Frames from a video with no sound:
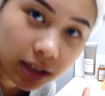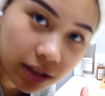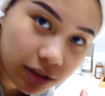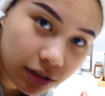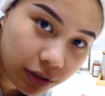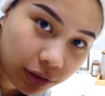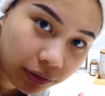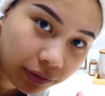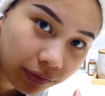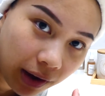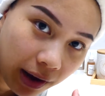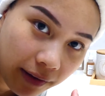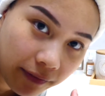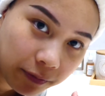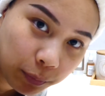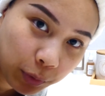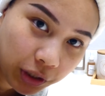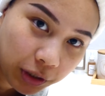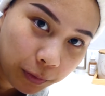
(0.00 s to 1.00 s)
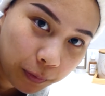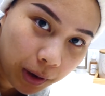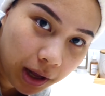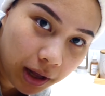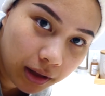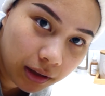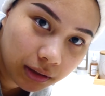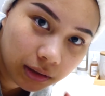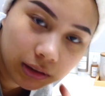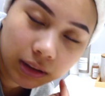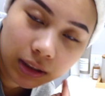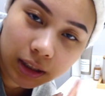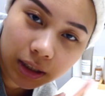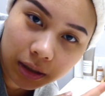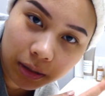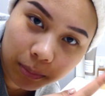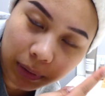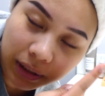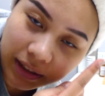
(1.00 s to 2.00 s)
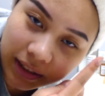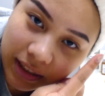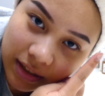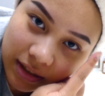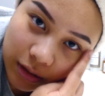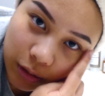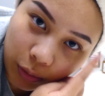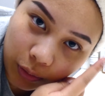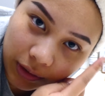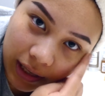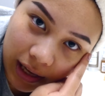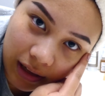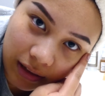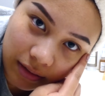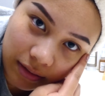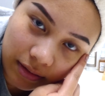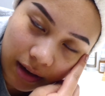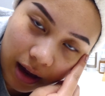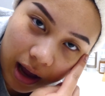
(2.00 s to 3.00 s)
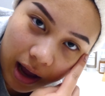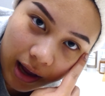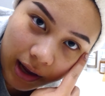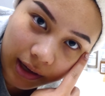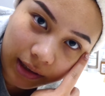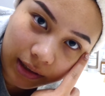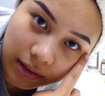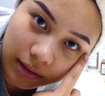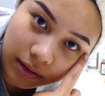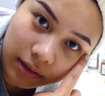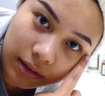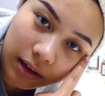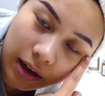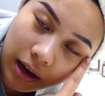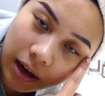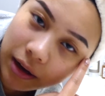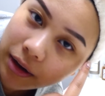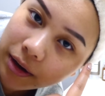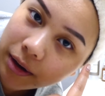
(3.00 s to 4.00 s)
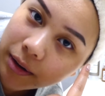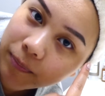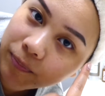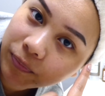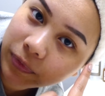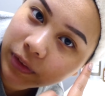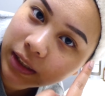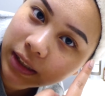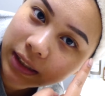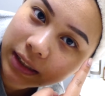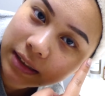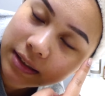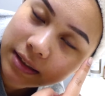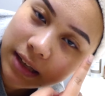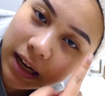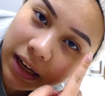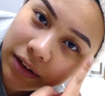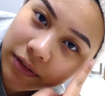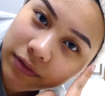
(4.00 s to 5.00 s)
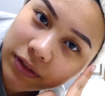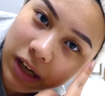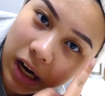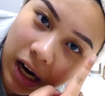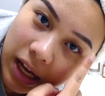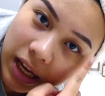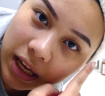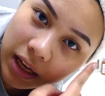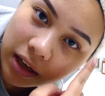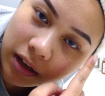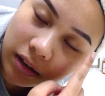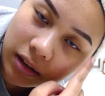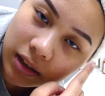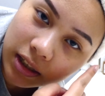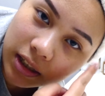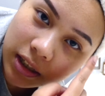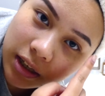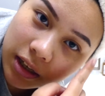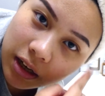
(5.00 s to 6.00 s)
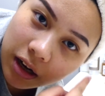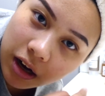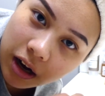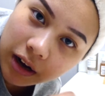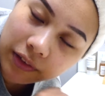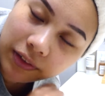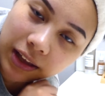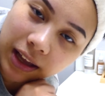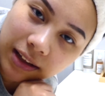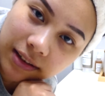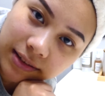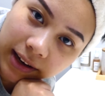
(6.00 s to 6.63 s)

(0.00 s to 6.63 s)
survived pretty well, but this L'Oreal side is kind of dying on that